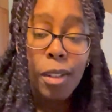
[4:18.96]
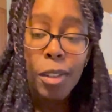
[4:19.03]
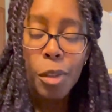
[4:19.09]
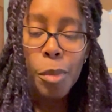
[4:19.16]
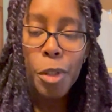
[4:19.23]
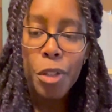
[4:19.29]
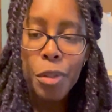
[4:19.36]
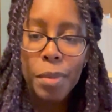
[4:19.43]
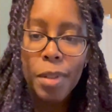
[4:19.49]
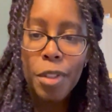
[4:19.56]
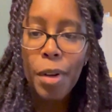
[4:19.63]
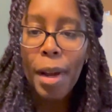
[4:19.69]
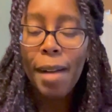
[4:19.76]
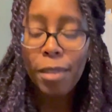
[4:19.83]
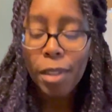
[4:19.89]
no more
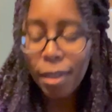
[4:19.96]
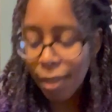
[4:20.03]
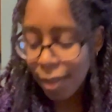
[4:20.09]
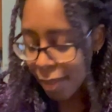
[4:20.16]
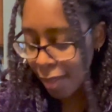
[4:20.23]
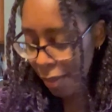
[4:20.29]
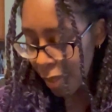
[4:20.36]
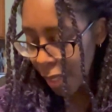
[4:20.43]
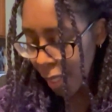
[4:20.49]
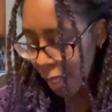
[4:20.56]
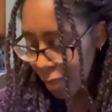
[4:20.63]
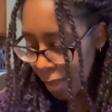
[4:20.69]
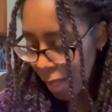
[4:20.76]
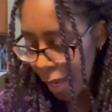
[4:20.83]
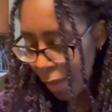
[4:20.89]
travel, and so he
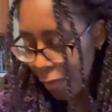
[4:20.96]
gets to have